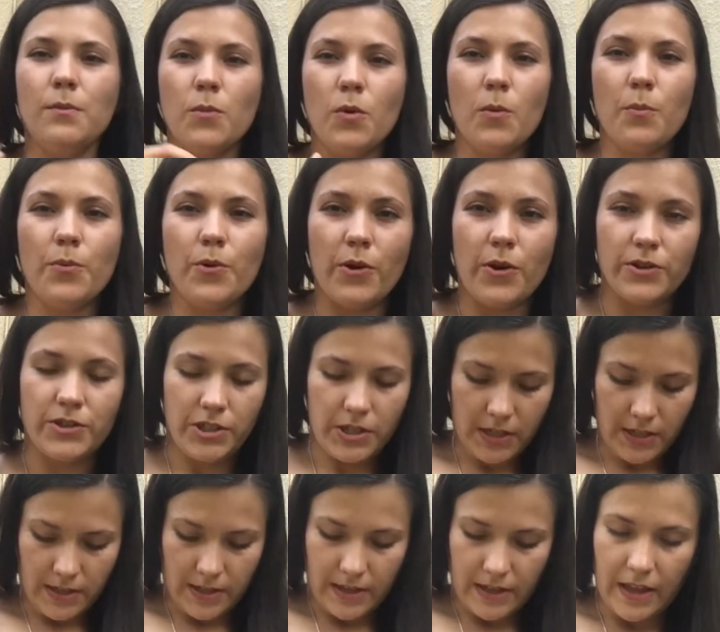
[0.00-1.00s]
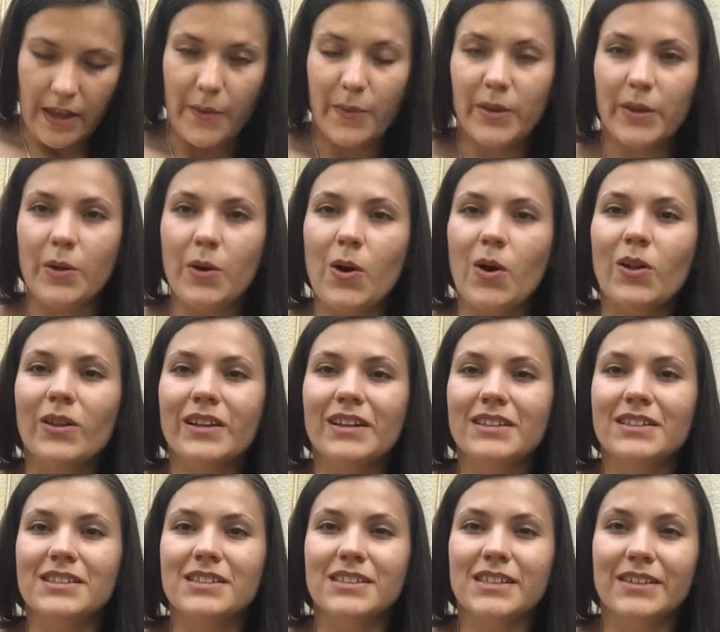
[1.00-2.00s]
more project, and I will call it
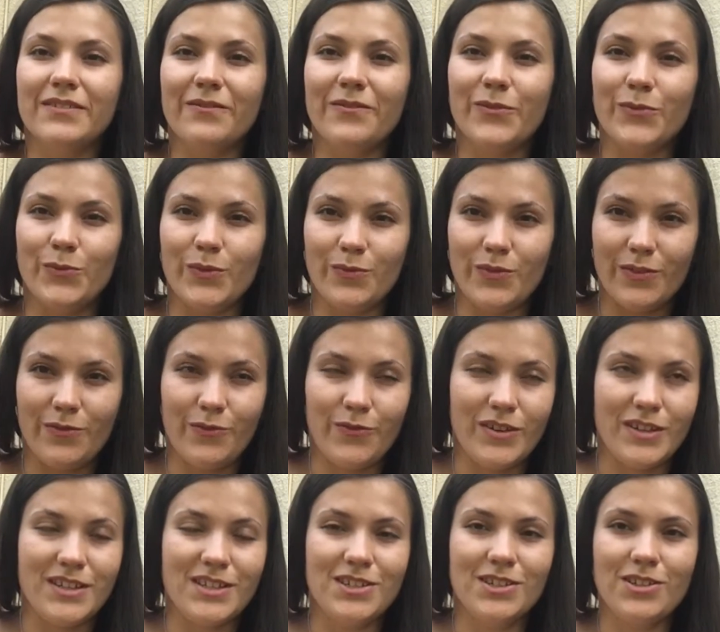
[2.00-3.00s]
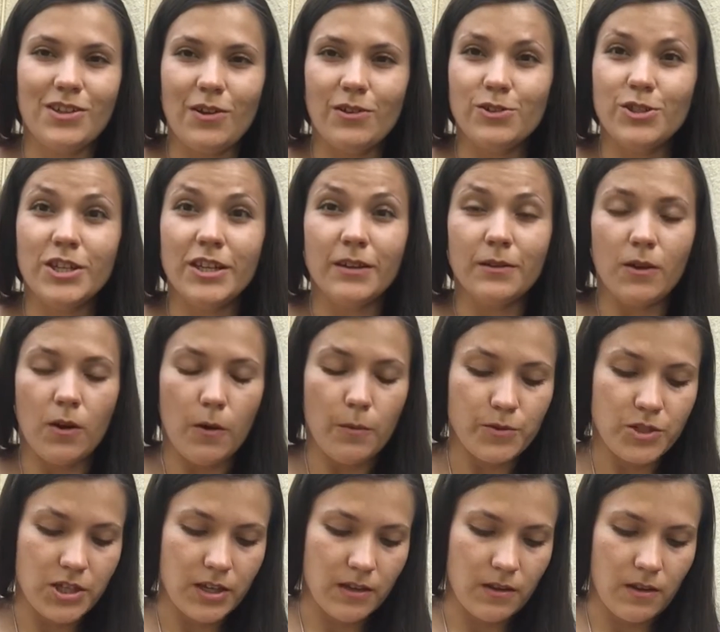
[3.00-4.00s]
a finished
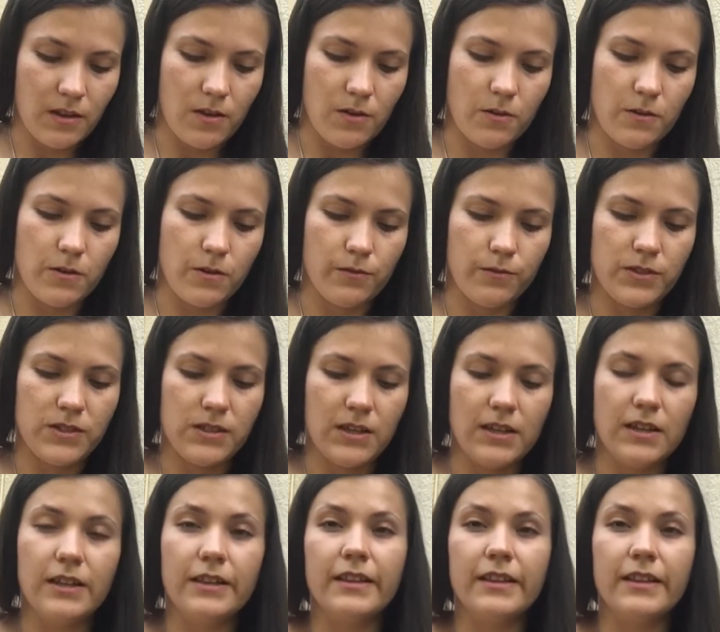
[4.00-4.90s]
object. You've seen it